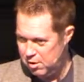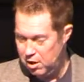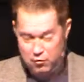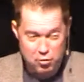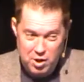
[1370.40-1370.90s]

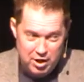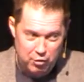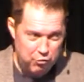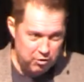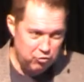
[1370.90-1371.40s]
If you're not a
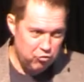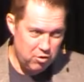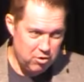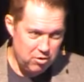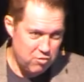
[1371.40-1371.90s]

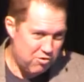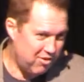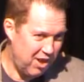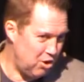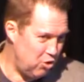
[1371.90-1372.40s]
Christian, you just
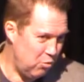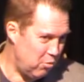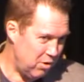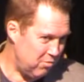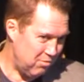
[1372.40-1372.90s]
kind of do
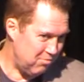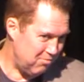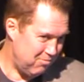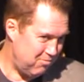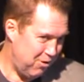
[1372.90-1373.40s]
what
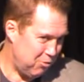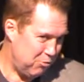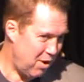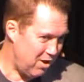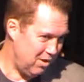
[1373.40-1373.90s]
feels
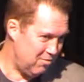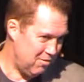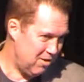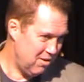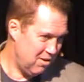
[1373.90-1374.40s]
right.
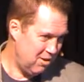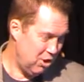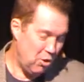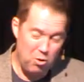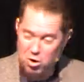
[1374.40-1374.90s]

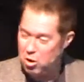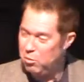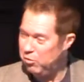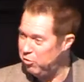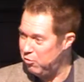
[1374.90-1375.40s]
You go
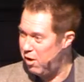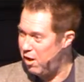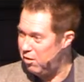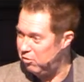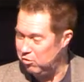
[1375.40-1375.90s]
along with the
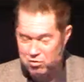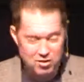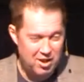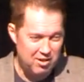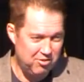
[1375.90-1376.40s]
crowd. You just
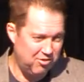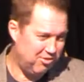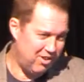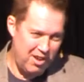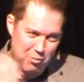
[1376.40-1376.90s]
kind of
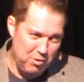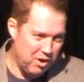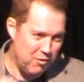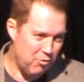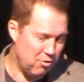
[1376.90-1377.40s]
say
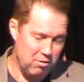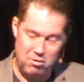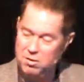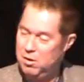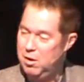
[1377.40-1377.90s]
whatever.
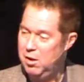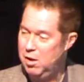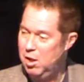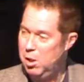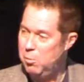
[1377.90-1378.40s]

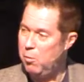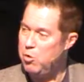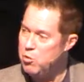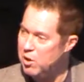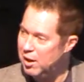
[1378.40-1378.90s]
But
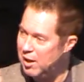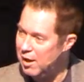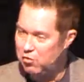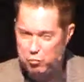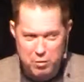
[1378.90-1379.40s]
when you got
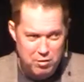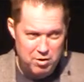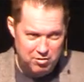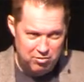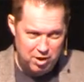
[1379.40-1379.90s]
God's
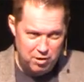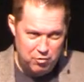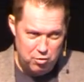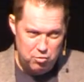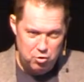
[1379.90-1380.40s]
Spirit inside of
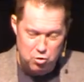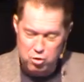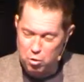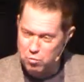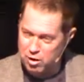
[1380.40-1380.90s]
you, you
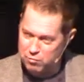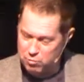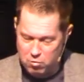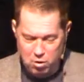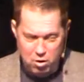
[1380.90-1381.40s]
know right
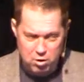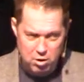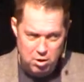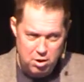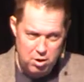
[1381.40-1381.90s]
from
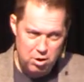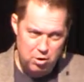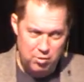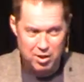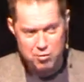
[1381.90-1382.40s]
wrong.
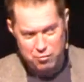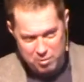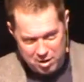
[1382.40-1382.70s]
You hear from